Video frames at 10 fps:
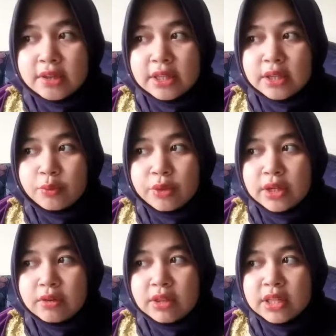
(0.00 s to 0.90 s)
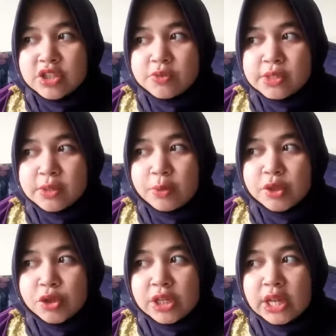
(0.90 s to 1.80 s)
dealing with the relationship
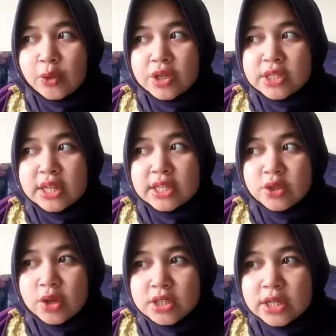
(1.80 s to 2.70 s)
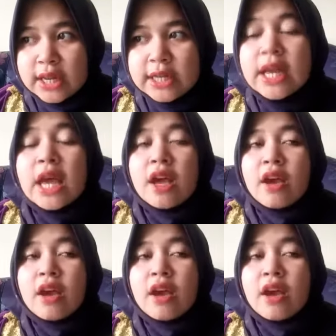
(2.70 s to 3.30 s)
between language and the structure and